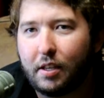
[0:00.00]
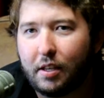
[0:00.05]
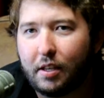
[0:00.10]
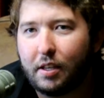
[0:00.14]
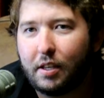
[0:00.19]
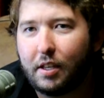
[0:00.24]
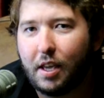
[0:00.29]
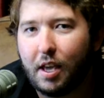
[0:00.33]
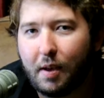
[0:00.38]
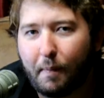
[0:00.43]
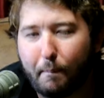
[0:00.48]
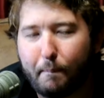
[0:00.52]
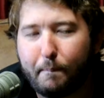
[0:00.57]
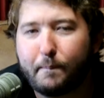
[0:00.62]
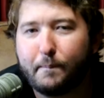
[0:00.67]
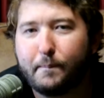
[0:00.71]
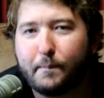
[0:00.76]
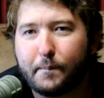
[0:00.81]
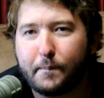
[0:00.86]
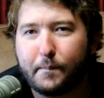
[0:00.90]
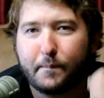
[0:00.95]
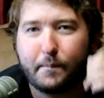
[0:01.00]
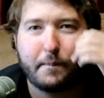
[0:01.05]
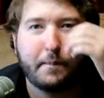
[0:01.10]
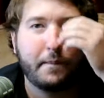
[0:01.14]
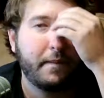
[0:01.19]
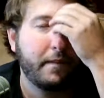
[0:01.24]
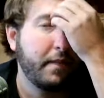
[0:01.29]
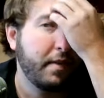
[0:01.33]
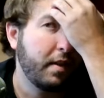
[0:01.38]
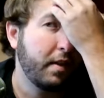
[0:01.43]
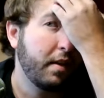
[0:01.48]
of. Yep. With
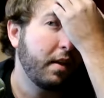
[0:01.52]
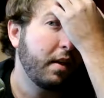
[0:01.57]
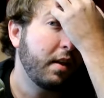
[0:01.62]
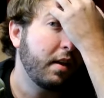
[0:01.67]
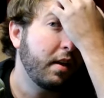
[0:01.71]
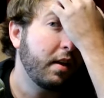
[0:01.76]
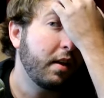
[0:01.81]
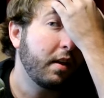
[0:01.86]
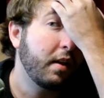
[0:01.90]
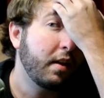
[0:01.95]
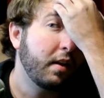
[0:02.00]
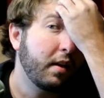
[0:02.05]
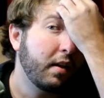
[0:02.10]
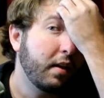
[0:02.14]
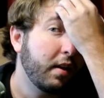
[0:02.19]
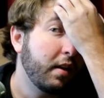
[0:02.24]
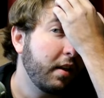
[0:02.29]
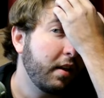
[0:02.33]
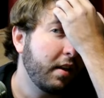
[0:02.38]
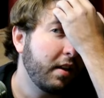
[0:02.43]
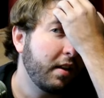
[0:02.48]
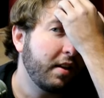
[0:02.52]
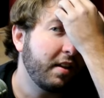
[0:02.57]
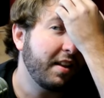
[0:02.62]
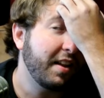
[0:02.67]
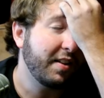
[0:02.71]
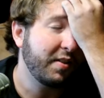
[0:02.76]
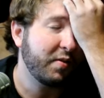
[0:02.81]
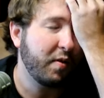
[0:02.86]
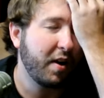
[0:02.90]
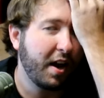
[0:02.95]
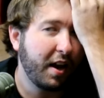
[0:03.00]
uh, one of the Pistol Annies. We'll
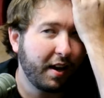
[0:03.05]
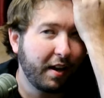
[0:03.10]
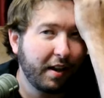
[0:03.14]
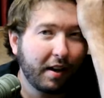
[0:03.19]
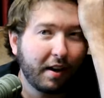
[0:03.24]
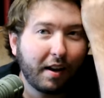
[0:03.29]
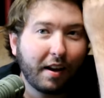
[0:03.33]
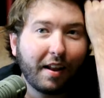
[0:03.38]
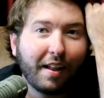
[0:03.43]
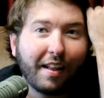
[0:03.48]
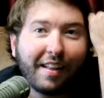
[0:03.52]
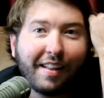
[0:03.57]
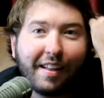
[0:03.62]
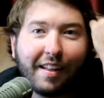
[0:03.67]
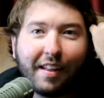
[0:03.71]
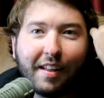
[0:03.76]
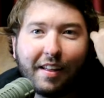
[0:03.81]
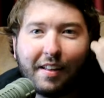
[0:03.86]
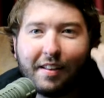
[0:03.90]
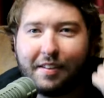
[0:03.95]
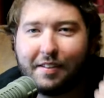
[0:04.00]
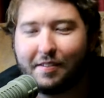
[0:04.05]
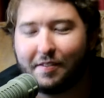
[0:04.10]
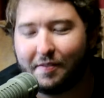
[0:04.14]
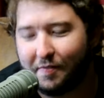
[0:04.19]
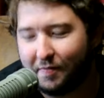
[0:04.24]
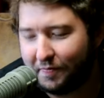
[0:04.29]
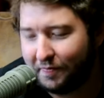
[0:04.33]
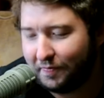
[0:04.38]
That's talk right. about that on the way next with Austin's